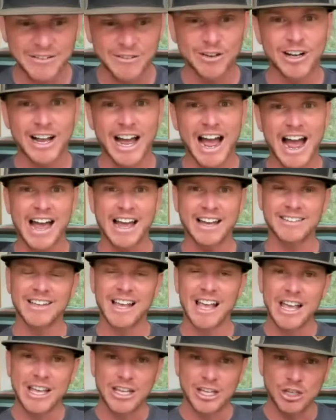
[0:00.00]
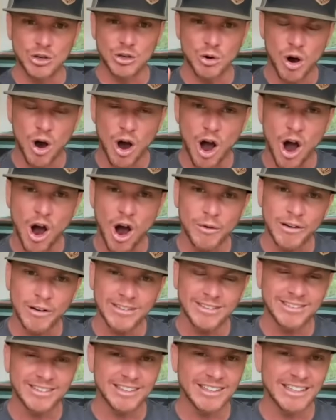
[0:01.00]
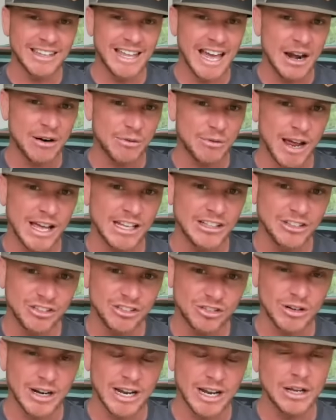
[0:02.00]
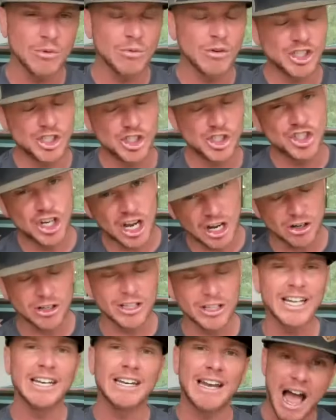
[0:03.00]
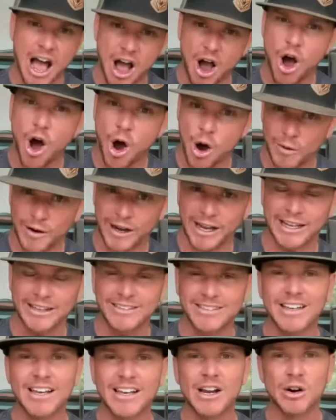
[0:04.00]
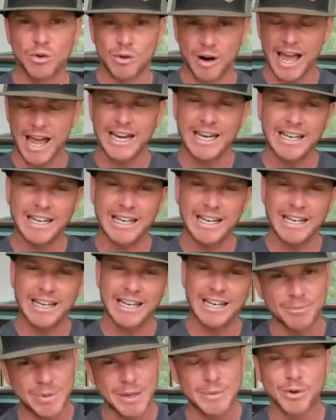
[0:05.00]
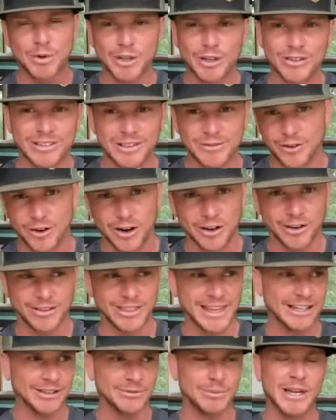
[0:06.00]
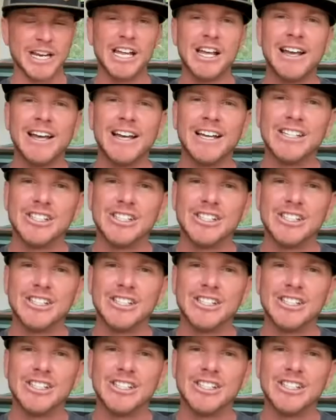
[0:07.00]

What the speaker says: level guys, you will always see that red string, which generally, not always, right? Some people use it for other things, but